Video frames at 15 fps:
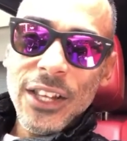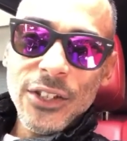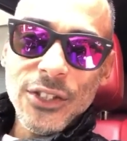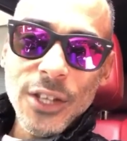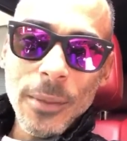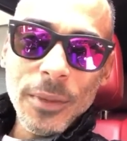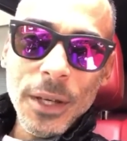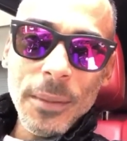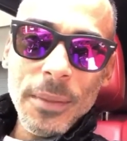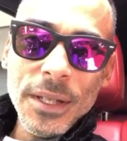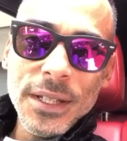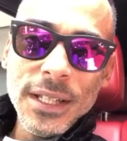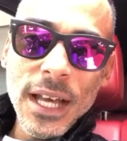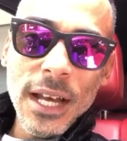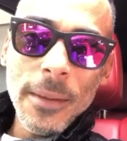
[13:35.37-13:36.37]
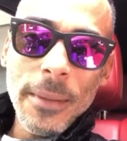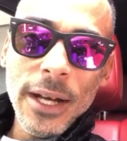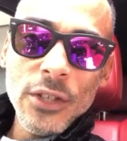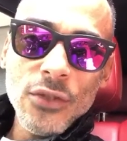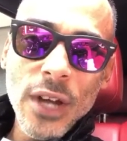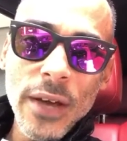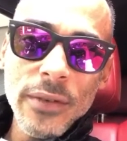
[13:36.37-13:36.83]
there's something to be said
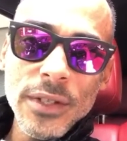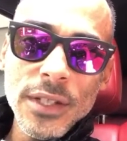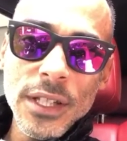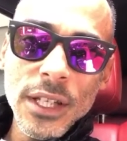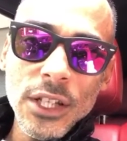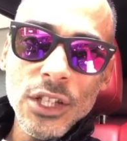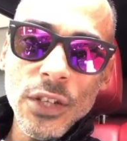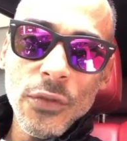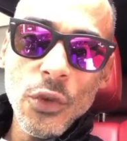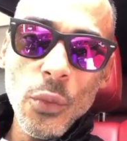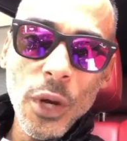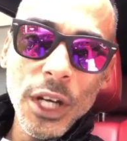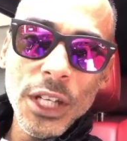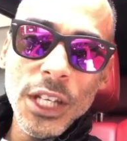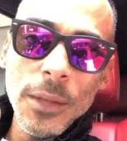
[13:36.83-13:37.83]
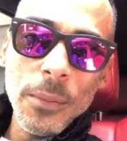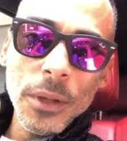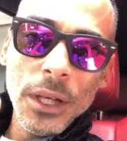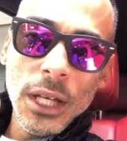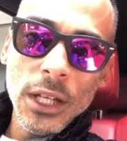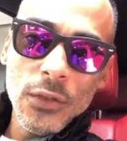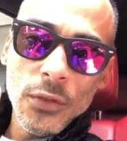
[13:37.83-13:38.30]
about driving stick shift. You want to keep
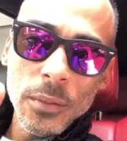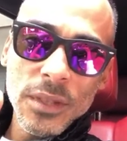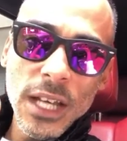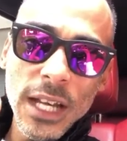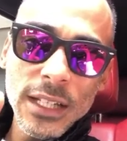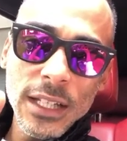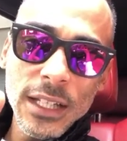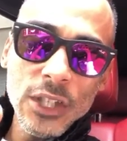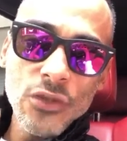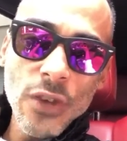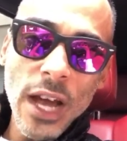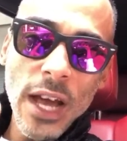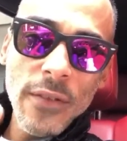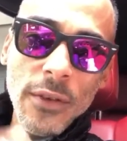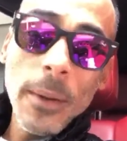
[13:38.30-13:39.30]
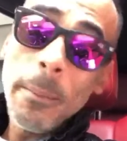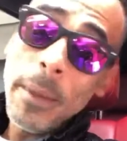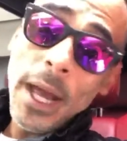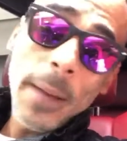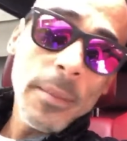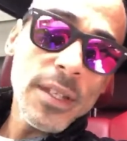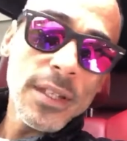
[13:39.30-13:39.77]
your kids from texting and driving?
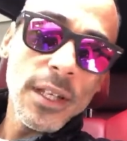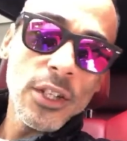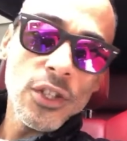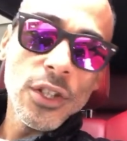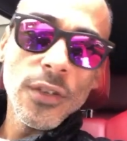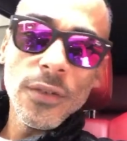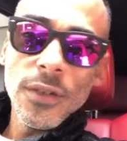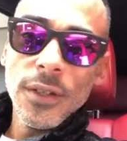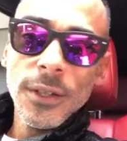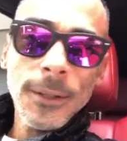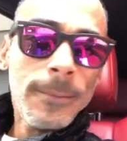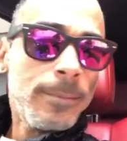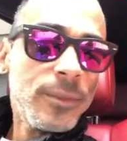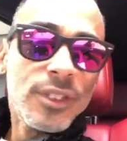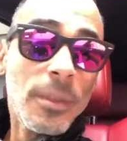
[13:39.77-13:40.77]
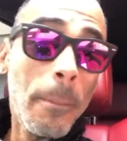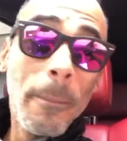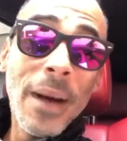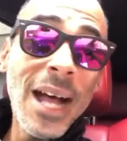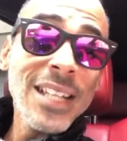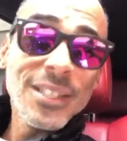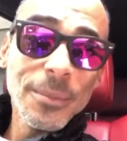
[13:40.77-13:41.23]
Buy them a stick shift. It's
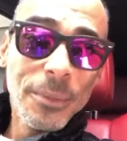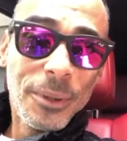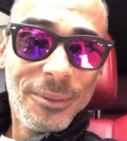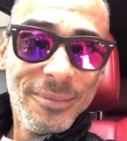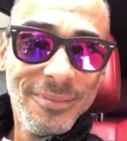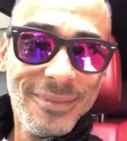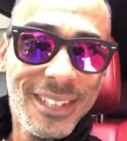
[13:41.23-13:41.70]
impossible.